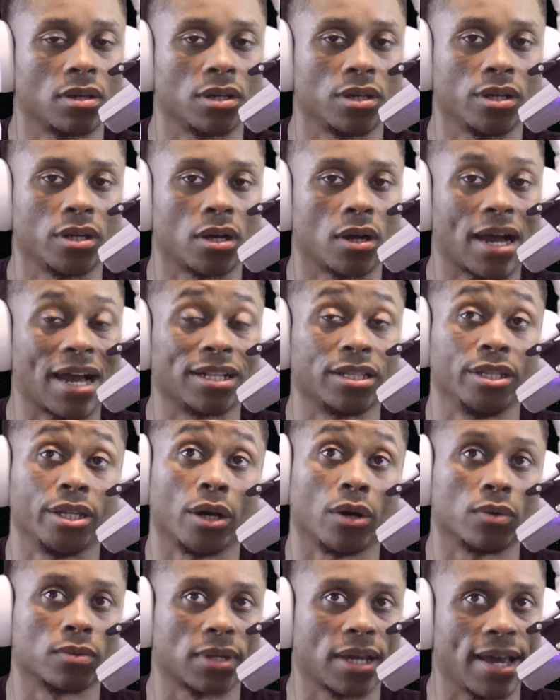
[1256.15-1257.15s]
you know, I
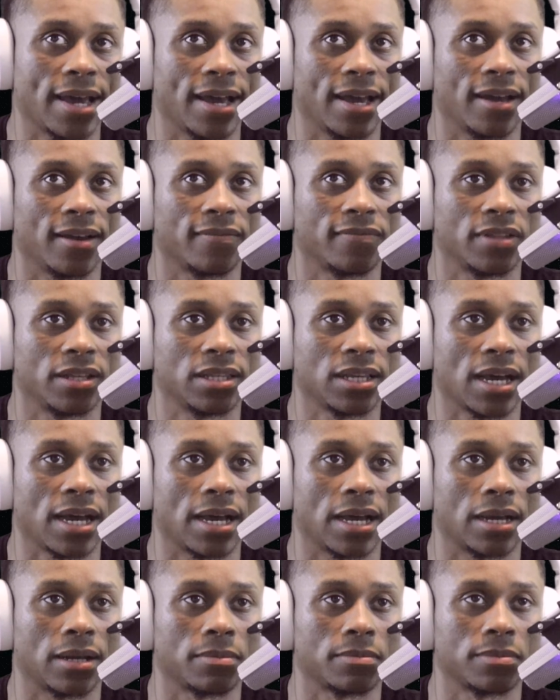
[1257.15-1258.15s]
don't have the
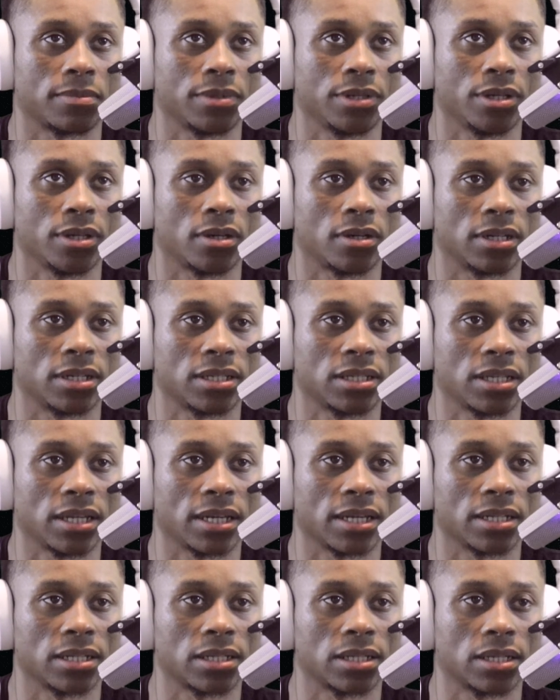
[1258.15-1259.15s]
time, you know, in a
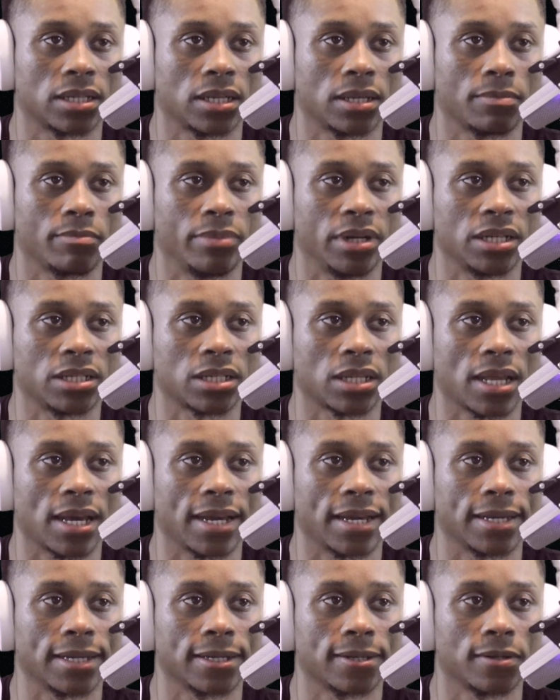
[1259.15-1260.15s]
sense. But it's
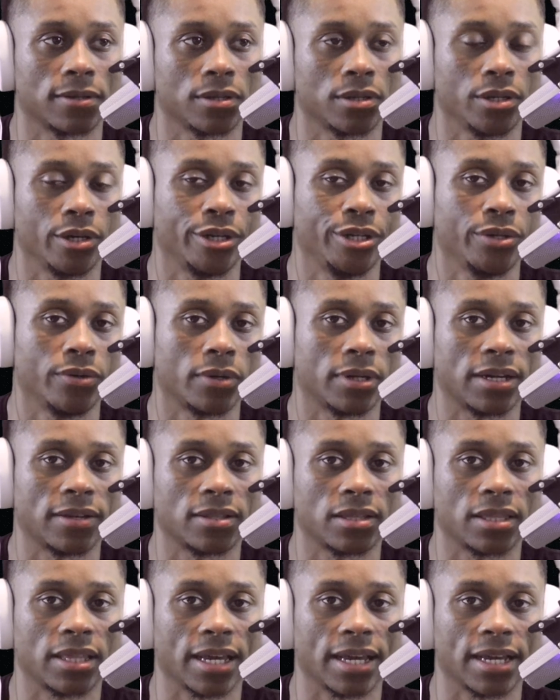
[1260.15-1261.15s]
like you're doing other
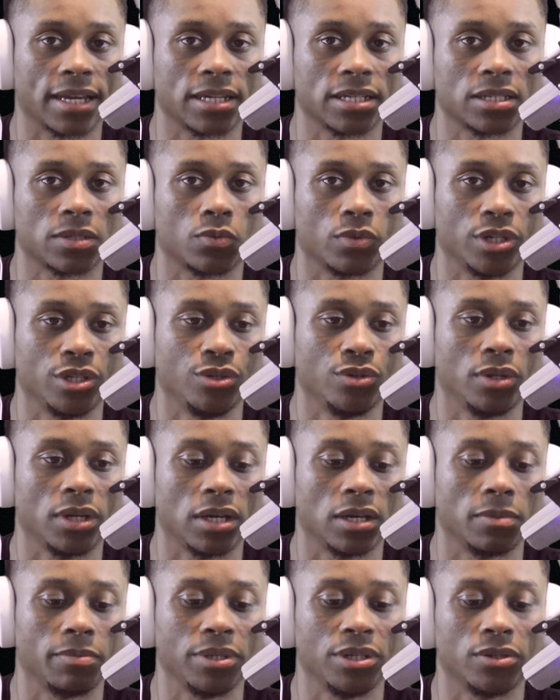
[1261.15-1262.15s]
things when you
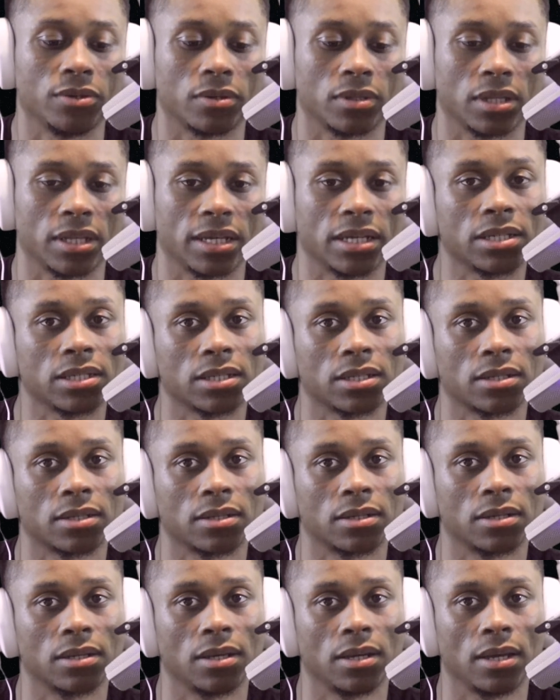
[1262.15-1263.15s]
could be doing this.
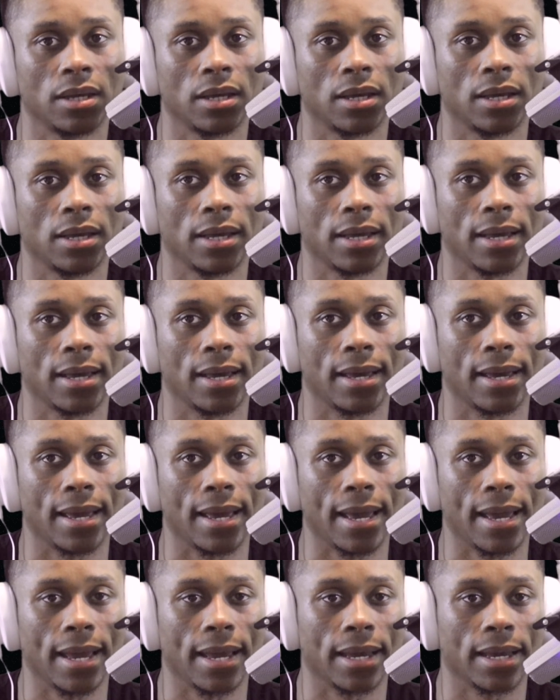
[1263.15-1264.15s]

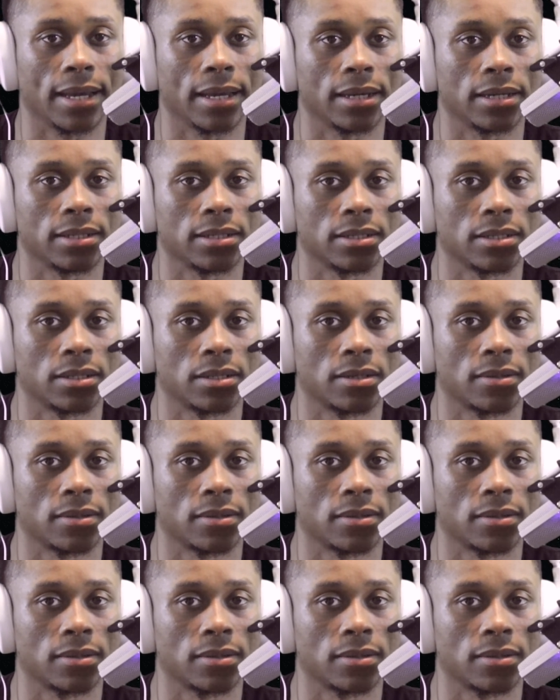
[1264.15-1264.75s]
And